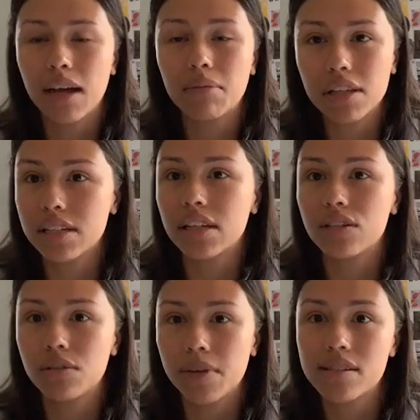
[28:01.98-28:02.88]
I'm listening
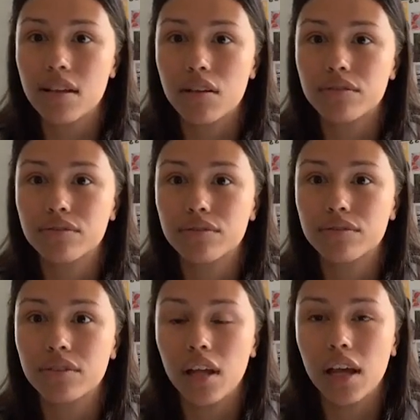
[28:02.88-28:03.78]
to myself.
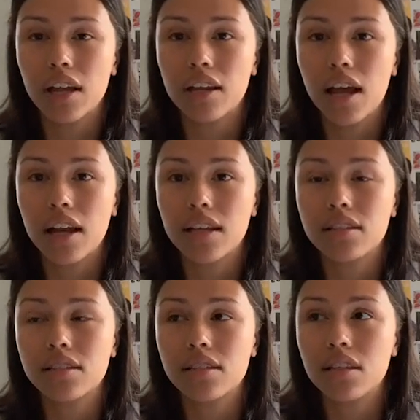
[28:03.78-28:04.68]
And that
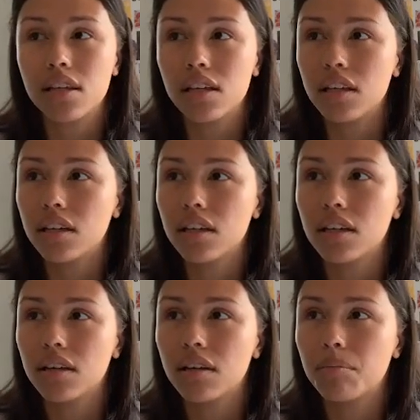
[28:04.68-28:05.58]
is the
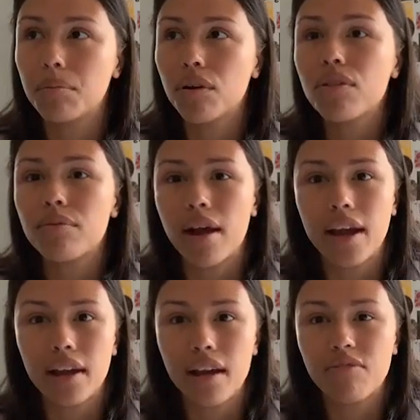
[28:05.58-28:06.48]

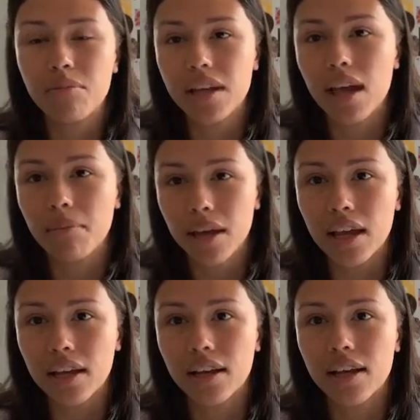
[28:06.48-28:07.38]
birthright of being
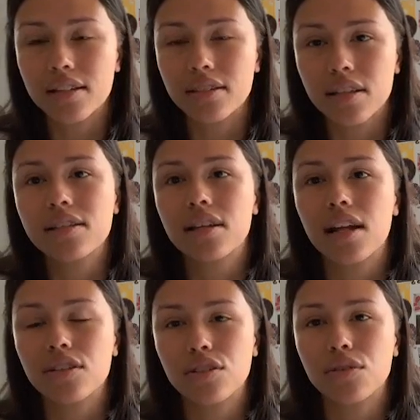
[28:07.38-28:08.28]
me, is
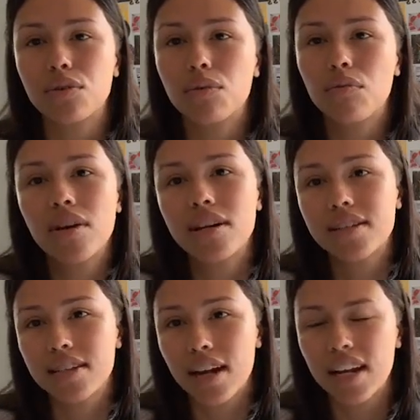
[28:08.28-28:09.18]
listening to what it
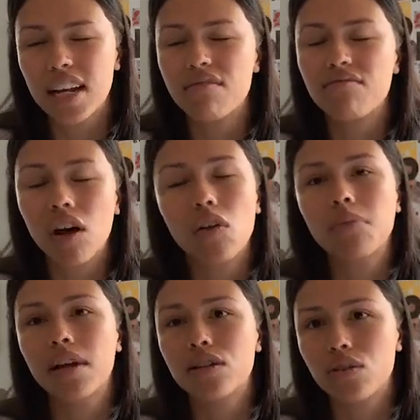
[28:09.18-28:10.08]
is that I need and
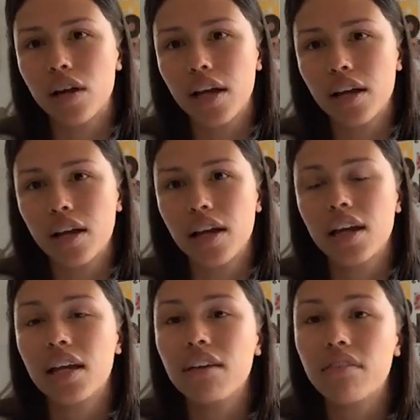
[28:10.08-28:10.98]
following my joy,
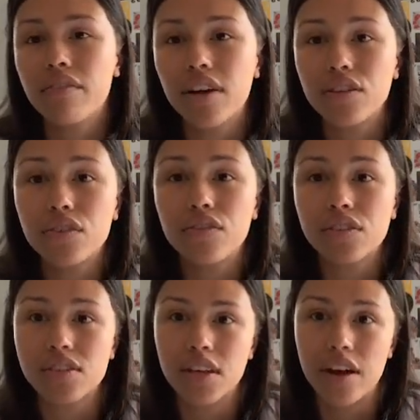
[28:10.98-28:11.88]
even if I do
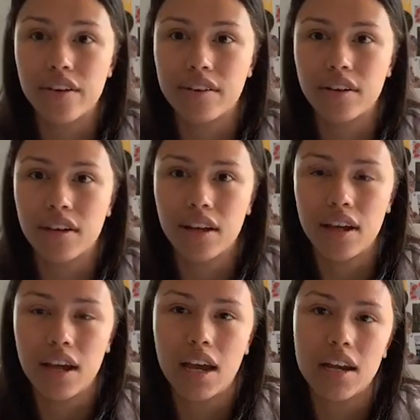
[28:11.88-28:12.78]
feel scared.
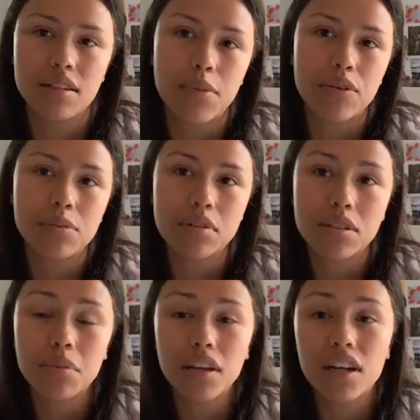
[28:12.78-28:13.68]
And it's my
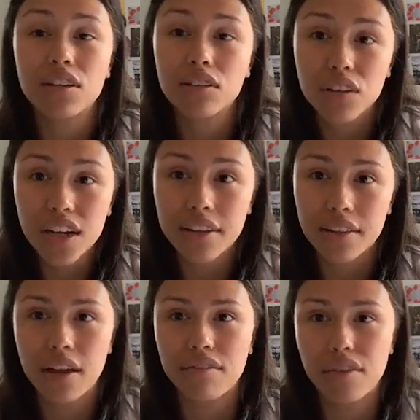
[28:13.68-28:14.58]
responsibility to look at
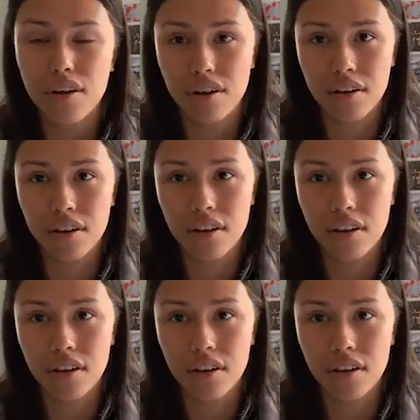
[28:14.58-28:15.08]
that fear.